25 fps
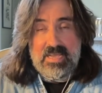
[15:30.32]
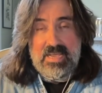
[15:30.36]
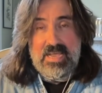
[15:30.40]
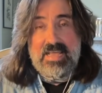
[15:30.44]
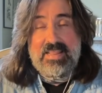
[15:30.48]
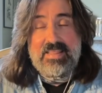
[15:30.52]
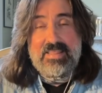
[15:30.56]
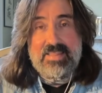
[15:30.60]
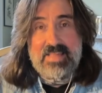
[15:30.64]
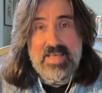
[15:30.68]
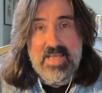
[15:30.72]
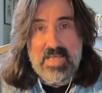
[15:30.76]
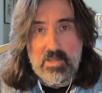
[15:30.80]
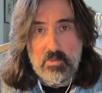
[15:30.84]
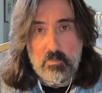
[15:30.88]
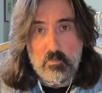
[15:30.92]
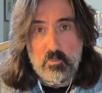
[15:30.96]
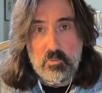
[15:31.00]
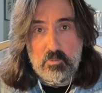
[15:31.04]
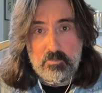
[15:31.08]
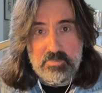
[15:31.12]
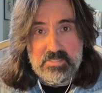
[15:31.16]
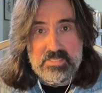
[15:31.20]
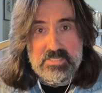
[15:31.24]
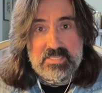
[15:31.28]
And that
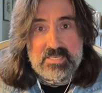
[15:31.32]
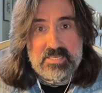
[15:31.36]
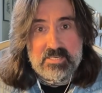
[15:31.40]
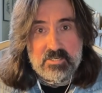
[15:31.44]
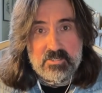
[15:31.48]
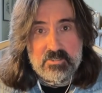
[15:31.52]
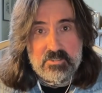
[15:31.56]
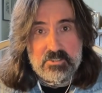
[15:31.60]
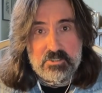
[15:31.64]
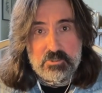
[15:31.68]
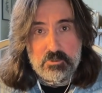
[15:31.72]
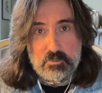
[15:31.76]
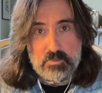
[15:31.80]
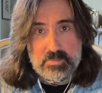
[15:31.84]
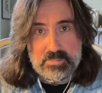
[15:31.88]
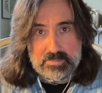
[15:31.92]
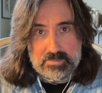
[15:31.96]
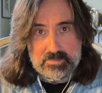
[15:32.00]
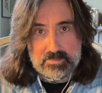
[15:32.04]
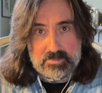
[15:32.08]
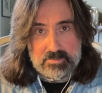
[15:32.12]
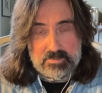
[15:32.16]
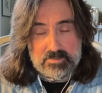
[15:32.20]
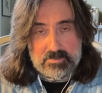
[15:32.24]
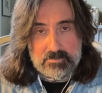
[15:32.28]
will be their undoing.
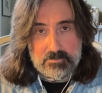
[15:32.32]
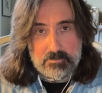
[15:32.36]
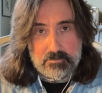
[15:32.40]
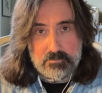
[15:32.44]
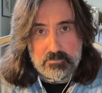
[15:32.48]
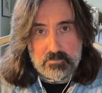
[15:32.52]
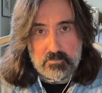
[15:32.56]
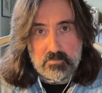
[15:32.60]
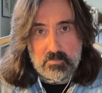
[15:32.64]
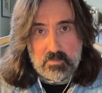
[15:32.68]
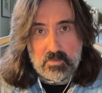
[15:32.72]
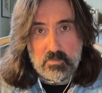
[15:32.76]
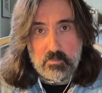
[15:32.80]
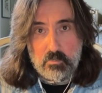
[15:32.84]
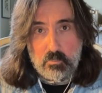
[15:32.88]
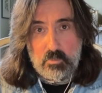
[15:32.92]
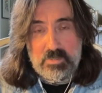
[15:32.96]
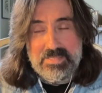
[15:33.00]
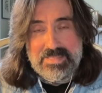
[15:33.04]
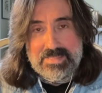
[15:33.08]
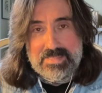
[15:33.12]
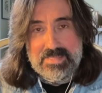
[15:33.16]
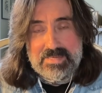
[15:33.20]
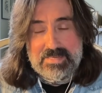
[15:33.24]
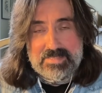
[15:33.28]
We
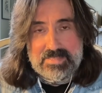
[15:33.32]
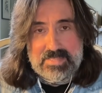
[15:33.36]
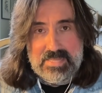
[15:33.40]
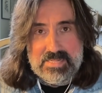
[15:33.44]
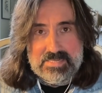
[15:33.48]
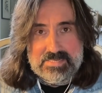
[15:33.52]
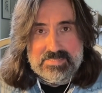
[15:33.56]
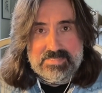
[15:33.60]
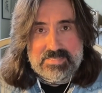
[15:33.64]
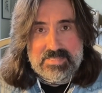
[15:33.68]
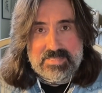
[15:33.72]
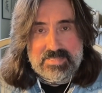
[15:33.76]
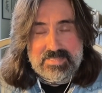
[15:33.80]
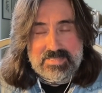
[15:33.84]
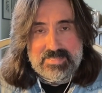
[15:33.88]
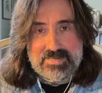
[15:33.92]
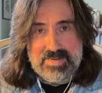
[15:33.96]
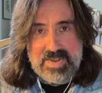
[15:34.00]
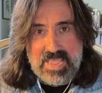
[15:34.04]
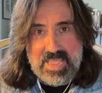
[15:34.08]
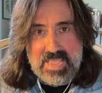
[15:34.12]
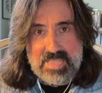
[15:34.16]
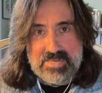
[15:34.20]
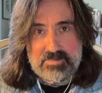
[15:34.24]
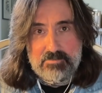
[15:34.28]
think that's the
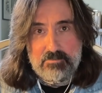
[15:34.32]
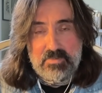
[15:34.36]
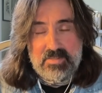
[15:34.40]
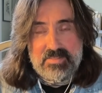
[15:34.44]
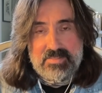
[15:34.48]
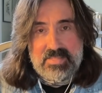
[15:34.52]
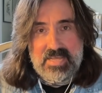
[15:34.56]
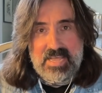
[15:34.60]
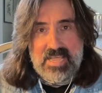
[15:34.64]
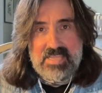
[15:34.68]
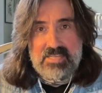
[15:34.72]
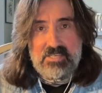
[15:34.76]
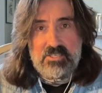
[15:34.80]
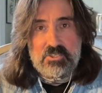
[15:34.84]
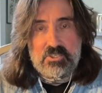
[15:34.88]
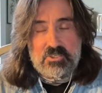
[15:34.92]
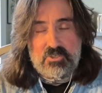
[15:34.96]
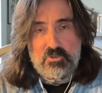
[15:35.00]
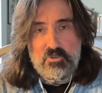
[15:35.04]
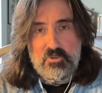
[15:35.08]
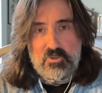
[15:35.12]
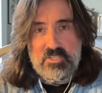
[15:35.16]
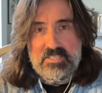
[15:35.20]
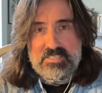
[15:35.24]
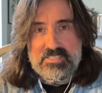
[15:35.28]
threat, but that in
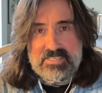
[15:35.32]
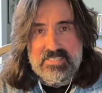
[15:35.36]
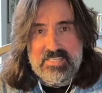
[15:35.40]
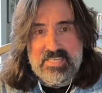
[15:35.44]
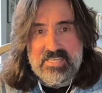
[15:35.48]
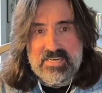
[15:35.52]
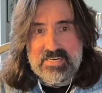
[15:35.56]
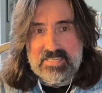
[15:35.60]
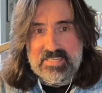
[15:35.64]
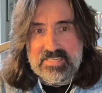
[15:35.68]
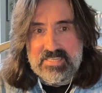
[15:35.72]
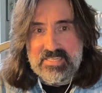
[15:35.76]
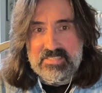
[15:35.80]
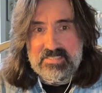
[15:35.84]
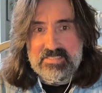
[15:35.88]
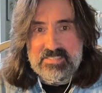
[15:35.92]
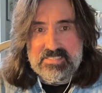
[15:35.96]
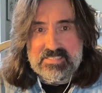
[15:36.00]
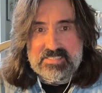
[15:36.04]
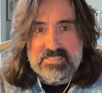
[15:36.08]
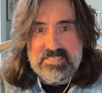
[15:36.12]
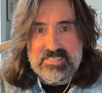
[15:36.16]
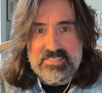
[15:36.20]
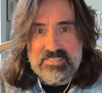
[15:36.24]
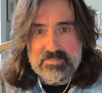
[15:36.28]
truth is their
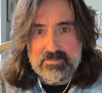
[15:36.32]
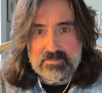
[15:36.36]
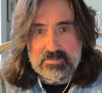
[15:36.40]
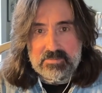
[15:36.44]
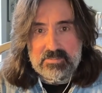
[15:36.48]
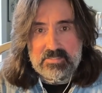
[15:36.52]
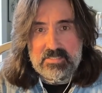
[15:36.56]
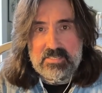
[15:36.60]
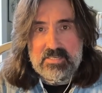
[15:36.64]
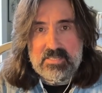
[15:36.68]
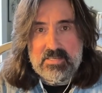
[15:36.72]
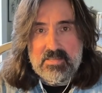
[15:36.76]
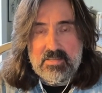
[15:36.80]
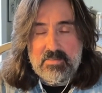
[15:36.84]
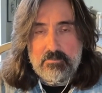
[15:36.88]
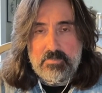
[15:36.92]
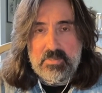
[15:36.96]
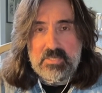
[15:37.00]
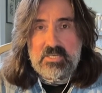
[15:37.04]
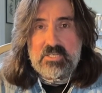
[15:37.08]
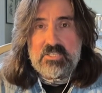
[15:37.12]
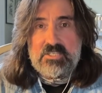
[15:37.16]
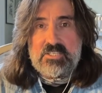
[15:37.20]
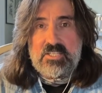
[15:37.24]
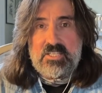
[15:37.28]
Achilles heel
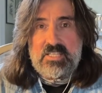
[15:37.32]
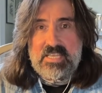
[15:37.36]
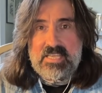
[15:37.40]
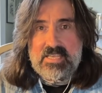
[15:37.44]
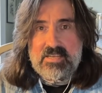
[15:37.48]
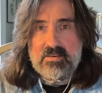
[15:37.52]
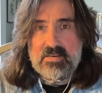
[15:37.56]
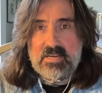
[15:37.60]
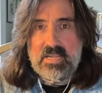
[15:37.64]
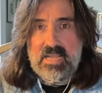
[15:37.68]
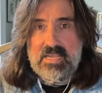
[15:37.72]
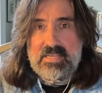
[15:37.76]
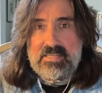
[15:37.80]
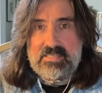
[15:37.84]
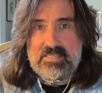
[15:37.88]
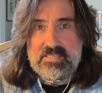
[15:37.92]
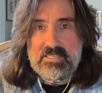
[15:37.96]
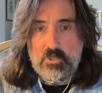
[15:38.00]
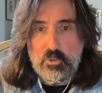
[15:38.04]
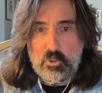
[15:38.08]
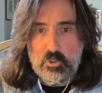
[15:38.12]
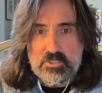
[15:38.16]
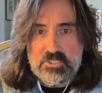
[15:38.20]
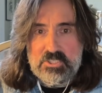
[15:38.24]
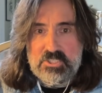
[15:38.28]
because their
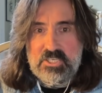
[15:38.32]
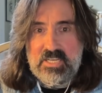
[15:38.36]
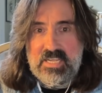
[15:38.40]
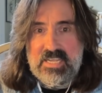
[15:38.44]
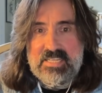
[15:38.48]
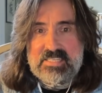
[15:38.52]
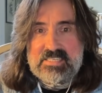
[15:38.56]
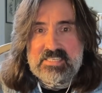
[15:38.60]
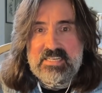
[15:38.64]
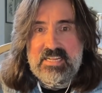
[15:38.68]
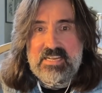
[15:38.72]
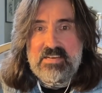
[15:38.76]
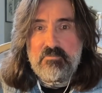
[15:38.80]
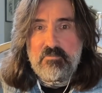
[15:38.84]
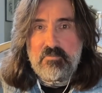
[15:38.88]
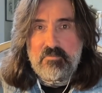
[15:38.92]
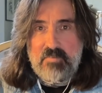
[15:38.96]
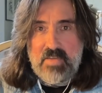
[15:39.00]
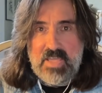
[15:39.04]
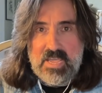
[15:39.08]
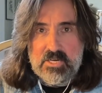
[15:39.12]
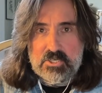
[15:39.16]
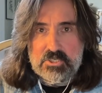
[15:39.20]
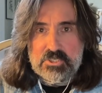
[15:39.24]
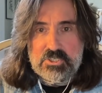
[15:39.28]
ideology is an
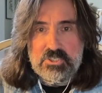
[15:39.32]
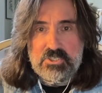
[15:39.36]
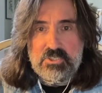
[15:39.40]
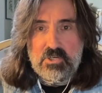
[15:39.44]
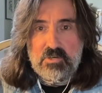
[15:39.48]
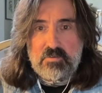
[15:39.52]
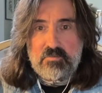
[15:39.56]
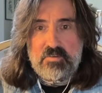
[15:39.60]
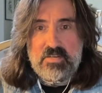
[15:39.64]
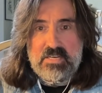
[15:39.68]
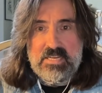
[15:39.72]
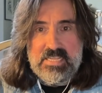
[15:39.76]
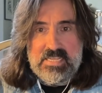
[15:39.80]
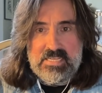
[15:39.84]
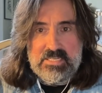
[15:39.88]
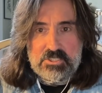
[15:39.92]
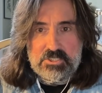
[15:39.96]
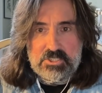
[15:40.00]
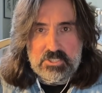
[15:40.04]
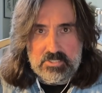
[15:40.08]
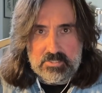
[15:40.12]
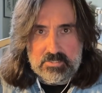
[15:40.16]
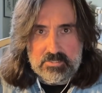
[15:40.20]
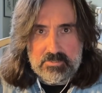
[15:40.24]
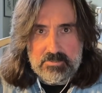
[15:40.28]
inversion of
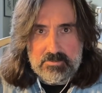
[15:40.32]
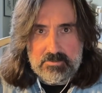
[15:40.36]
nature.